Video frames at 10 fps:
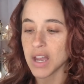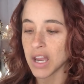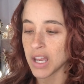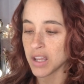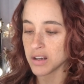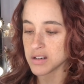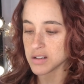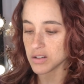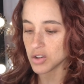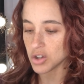and
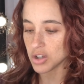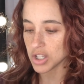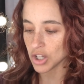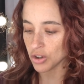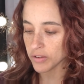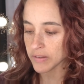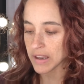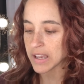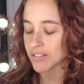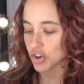it looks
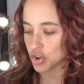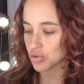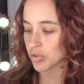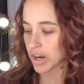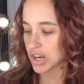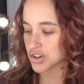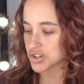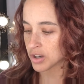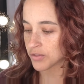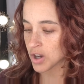like it's a good range
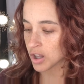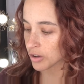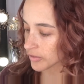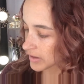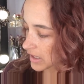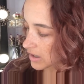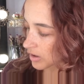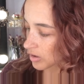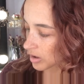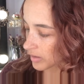of colors in
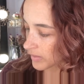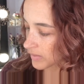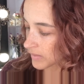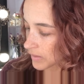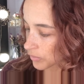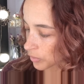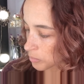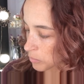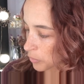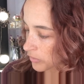here.
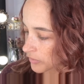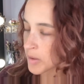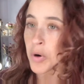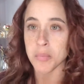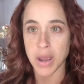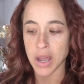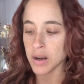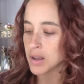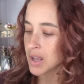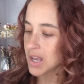Most of them are matte,
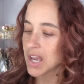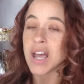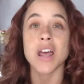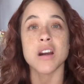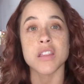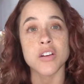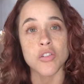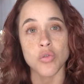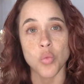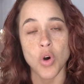and
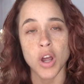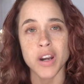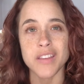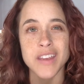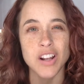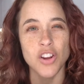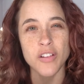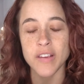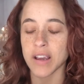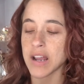there's one that
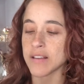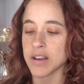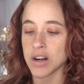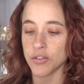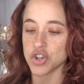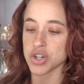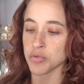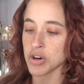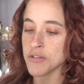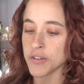looks like it has kind of a
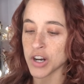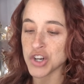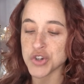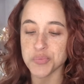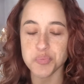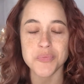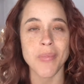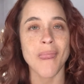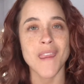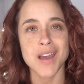shimmery finish.
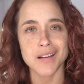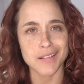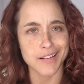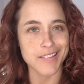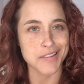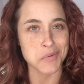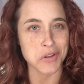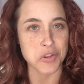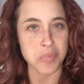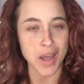Let's see
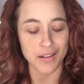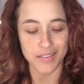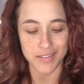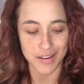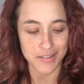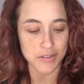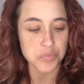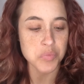what the back says.